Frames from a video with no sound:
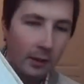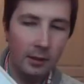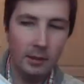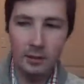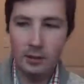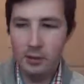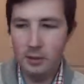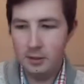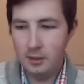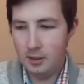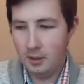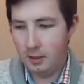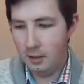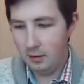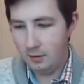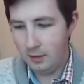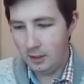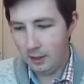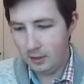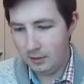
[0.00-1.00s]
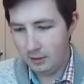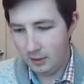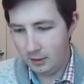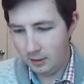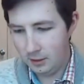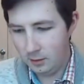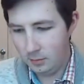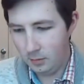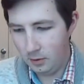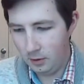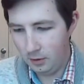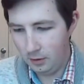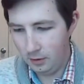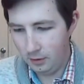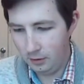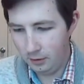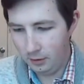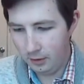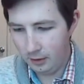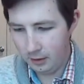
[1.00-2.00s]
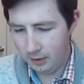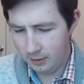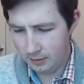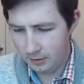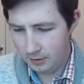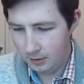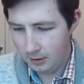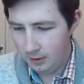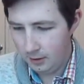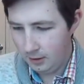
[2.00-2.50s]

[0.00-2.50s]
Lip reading: Just all kinds of small little things.